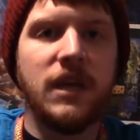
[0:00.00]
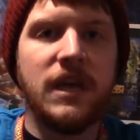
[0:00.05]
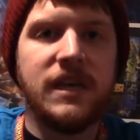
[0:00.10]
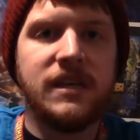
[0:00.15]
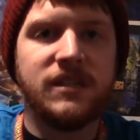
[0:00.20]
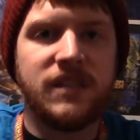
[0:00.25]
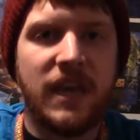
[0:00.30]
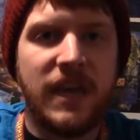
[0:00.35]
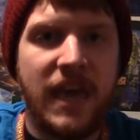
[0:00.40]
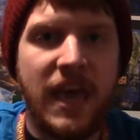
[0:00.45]

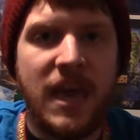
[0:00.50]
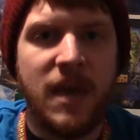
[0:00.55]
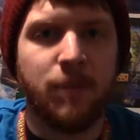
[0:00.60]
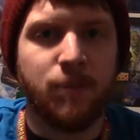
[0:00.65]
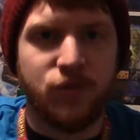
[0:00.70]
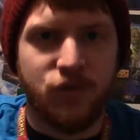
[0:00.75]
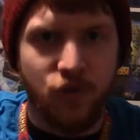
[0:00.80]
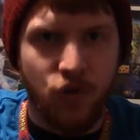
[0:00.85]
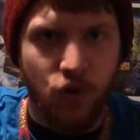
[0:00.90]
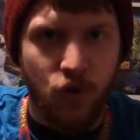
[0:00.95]
is a
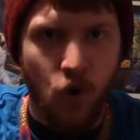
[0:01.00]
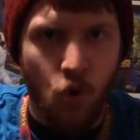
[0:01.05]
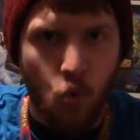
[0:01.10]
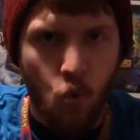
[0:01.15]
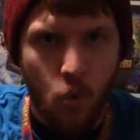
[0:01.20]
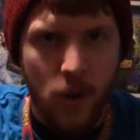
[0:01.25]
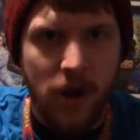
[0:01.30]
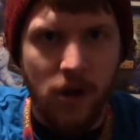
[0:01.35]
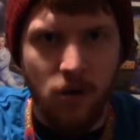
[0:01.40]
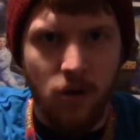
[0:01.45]
hipster
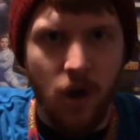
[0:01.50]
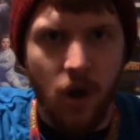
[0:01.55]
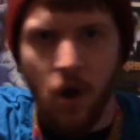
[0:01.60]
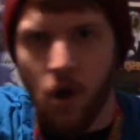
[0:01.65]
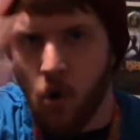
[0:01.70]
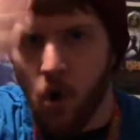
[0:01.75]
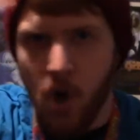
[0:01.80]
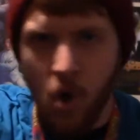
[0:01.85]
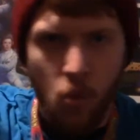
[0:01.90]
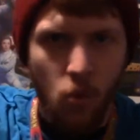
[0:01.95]

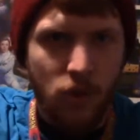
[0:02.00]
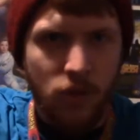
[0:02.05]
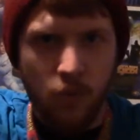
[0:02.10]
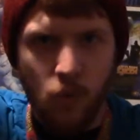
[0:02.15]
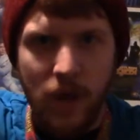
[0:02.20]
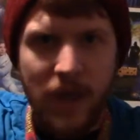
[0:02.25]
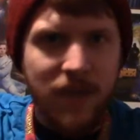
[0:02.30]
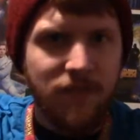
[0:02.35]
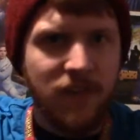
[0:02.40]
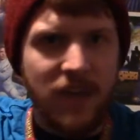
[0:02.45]
weirdo with
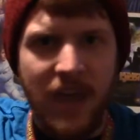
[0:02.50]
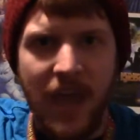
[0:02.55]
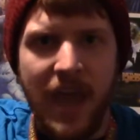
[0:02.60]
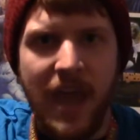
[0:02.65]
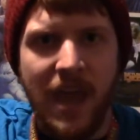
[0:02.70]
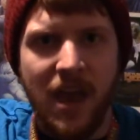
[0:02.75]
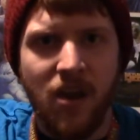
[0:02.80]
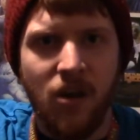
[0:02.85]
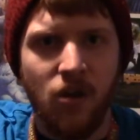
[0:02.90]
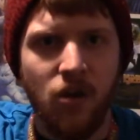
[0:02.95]
wavy
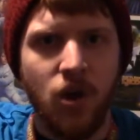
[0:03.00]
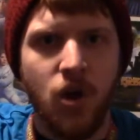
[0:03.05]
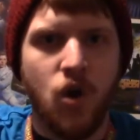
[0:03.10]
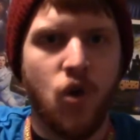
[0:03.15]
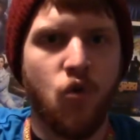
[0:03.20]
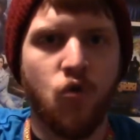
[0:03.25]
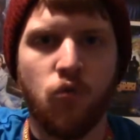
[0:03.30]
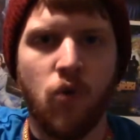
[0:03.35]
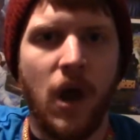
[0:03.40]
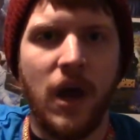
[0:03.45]
hair
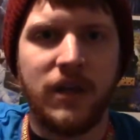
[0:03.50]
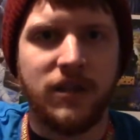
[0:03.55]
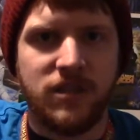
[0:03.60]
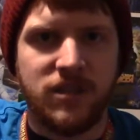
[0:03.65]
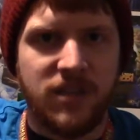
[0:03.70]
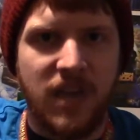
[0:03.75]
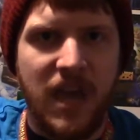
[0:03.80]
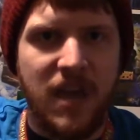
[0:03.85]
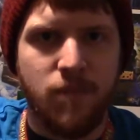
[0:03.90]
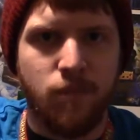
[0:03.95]
who
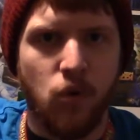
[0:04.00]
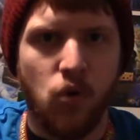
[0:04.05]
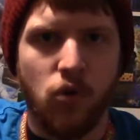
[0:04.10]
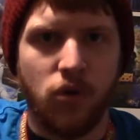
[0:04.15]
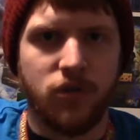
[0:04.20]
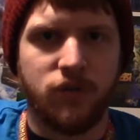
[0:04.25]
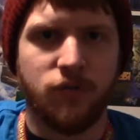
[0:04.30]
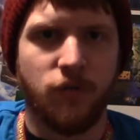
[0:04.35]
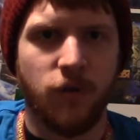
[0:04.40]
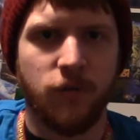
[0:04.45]
rides
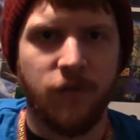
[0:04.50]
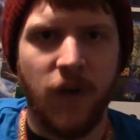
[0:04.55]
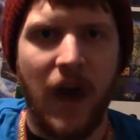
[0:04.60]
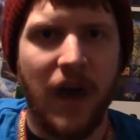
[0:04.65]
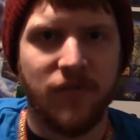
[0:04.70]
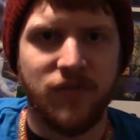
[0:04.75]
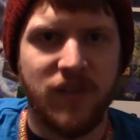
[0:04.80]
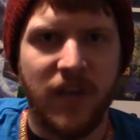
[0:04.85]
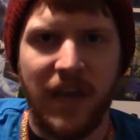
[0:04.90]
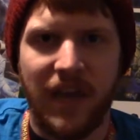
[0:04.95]
skateboards for
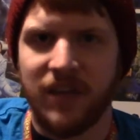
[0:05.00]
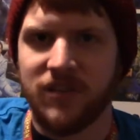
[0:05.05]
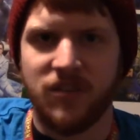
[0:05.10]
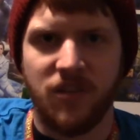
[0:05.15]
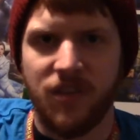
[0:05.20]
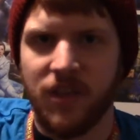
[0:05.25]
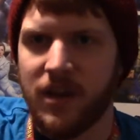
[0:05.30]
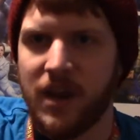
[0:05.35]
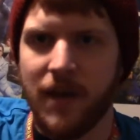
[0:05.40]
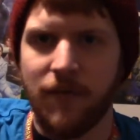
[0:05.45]
5 seconds
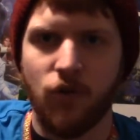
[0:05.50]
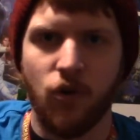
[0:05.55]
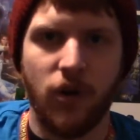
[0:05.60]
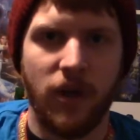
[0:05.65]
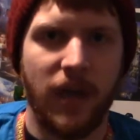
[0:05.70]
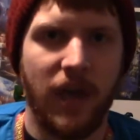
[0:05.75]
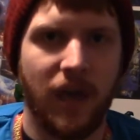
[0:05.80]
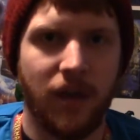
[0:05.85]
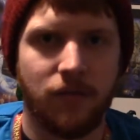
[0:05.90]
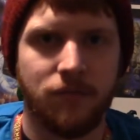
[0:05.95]
and then never
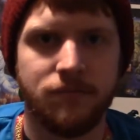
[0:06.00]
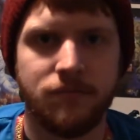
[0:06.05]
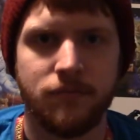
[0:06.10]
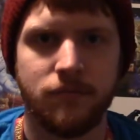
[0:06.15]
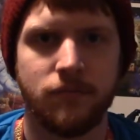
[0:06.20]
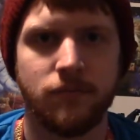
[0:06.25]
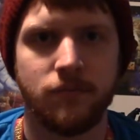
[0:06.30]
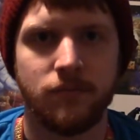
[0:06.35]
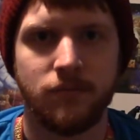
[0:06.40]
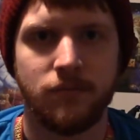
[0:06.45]
again.
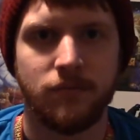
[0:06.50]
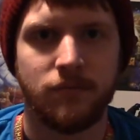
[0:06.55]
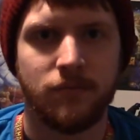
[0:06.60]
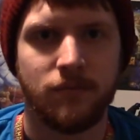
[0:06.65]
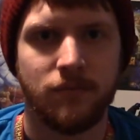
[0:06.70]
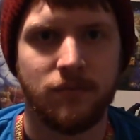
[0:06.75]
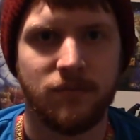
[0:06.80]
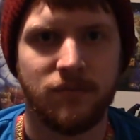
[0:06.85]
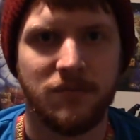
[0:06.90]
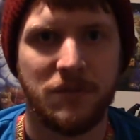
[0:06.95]

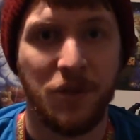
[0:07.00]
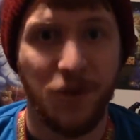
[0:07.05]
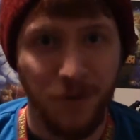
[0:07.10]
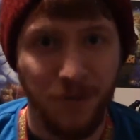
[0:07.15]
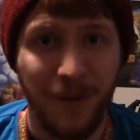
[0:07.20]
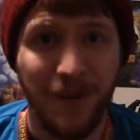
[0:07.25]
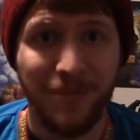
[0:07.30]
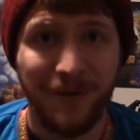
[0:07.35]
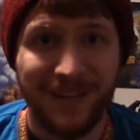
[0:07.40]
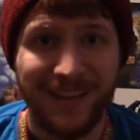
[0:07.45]
You
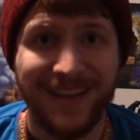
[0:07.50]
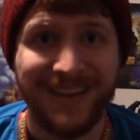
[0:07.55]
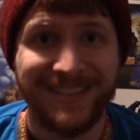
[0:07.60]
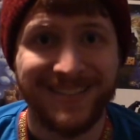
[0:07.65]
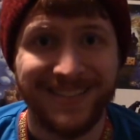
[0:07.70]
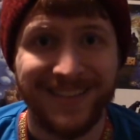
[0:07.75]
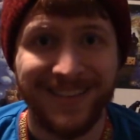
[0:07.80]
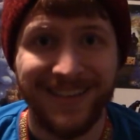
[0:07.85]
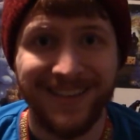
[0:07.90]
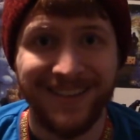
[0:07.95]
remember that
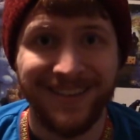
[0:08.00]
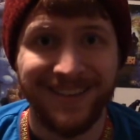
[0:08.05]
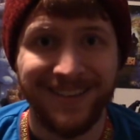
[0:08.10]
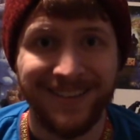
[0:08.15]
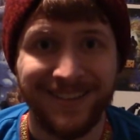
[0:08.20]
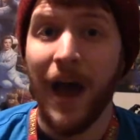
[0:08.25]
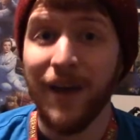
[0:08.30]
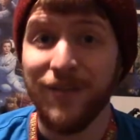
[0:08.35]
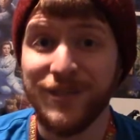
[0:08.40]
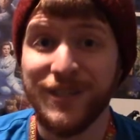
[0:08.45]
scene?
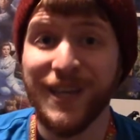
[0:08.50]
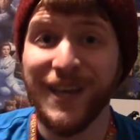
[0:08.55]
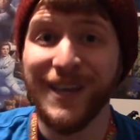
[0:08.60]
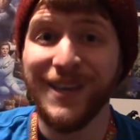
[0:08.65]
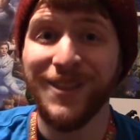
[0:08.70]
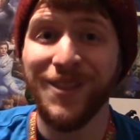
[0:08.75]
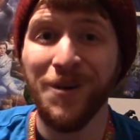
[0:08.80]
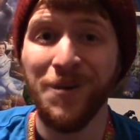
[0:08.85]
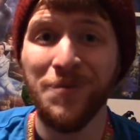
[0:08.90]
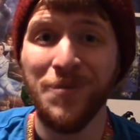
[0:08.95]
I've
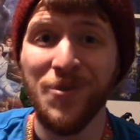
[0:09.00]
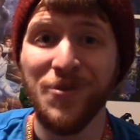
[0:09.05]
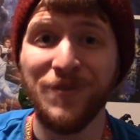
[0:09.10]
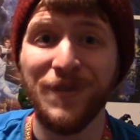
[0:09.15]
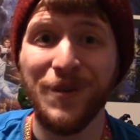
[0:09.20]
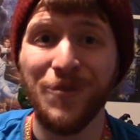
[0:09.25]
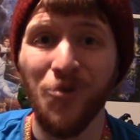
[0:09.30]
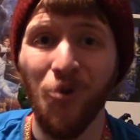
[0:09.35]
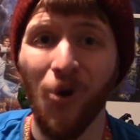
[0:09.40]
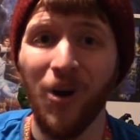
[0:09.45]
seen the
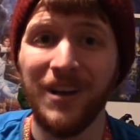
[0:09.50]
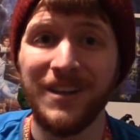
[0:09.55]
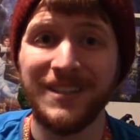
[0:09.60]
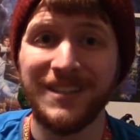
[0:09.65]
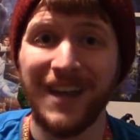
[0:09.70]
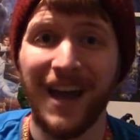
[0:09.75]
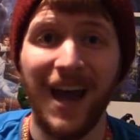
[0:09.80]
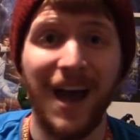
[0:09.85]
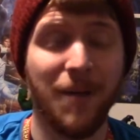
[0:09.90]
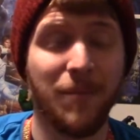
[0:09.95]
movie one
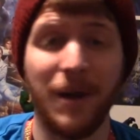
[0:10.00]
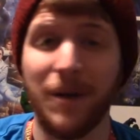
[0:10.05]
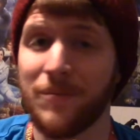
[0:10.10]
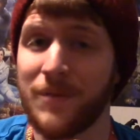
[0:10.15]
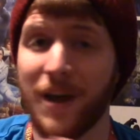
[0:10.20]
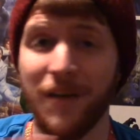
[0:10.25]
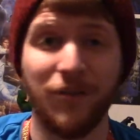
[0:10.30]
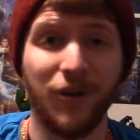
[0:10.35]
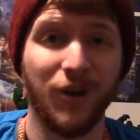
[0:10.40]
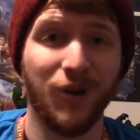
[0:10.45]
time and I'm
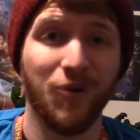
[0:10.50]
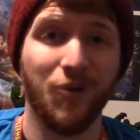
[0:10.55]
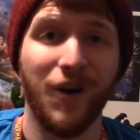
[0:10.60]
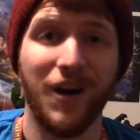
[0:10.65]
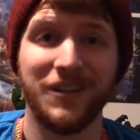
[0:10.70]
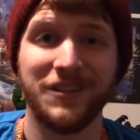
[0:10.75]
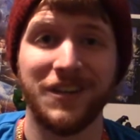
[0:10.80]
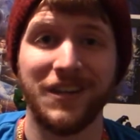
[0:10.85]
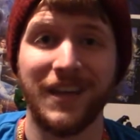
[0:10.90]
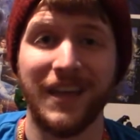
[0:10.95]
never going to
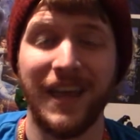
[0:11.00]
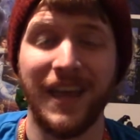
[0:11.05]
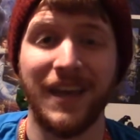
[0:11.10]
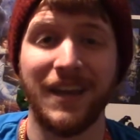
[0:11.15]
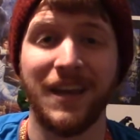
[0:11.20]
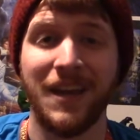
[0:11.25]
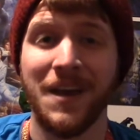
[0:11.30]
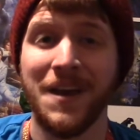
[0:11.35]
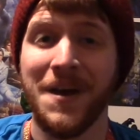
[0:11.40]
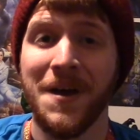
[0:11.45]
watch it
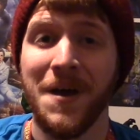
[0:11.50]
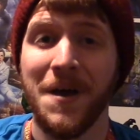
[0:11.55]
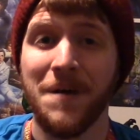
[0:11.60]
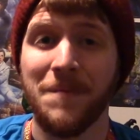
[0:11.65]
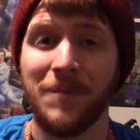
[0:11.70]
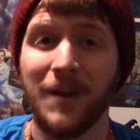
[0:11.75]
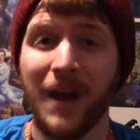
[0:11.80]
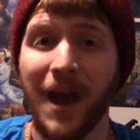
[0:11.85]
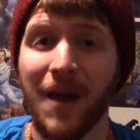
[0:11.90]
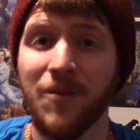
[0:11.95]
again,
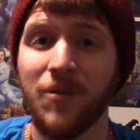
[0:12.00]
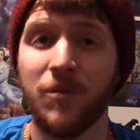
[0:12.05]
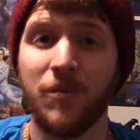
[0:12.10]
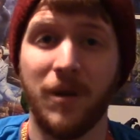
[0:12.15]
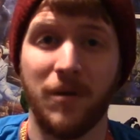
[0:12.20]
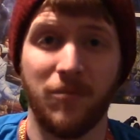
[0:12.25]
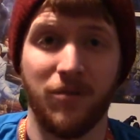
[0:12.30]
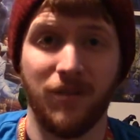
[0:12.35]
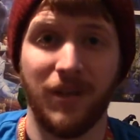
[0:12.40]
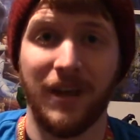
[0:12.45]
but I
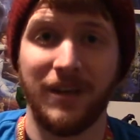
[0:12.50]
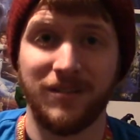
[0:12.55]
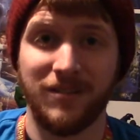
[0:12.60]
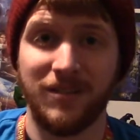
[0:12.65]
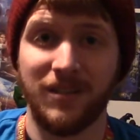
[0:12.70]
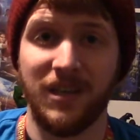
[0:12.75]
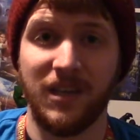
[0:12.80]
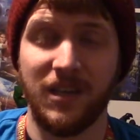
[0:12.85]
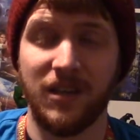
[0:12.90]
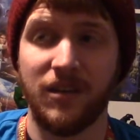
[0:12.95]
remember that
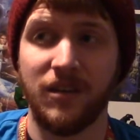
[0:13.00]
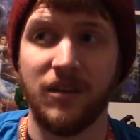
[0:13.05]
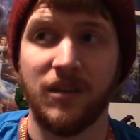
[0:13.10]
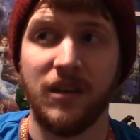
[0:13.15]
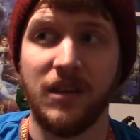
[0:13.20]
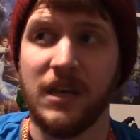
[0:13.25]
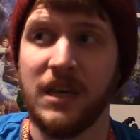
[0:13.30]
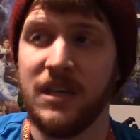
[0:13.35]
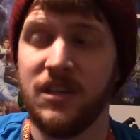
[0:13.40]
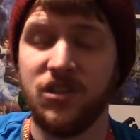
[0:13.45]
scene.
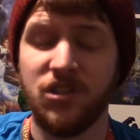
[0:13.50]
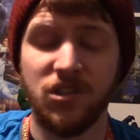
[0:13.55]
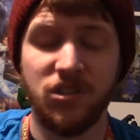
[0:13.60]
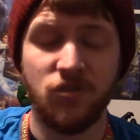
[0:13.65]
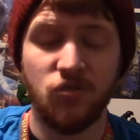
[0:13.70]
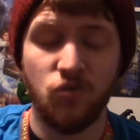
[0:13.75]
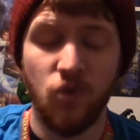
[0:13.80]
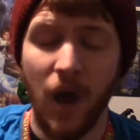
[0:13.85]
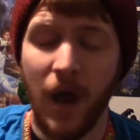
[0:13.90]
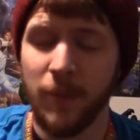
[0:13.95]
He
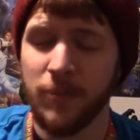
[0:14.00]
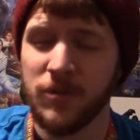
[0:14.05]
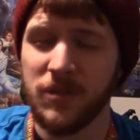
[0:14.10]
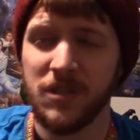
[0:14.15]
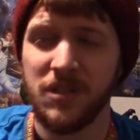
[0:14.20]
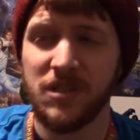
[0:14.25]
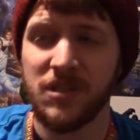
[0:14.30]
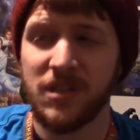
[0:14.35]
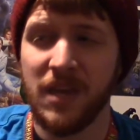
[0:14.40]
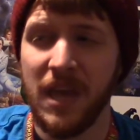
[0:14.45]
just drops
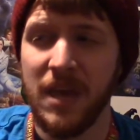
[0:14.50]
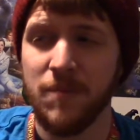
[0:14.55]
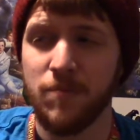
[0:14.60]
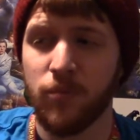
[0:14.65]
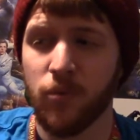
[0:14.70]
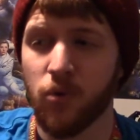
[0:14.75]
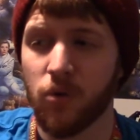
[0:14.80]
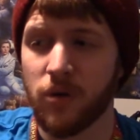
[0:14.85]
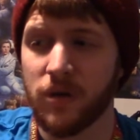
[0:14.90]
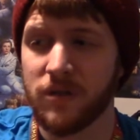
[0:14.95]
the
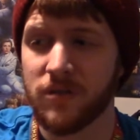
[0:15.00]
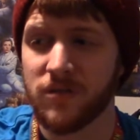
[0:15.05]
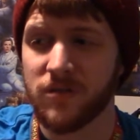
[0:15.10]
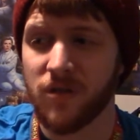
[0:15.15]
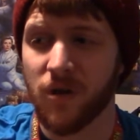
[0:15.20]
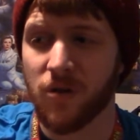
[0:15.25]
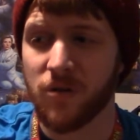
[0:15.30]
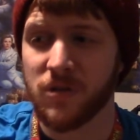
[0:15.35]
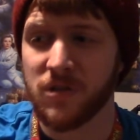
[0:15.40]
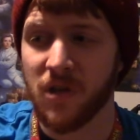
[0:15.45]
skateboard and
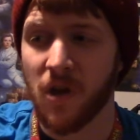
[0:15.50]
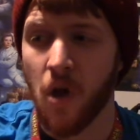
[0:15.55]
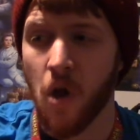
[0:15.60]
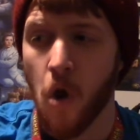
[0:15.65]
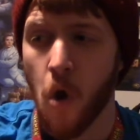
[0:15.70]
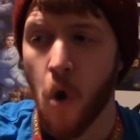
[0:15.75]
starts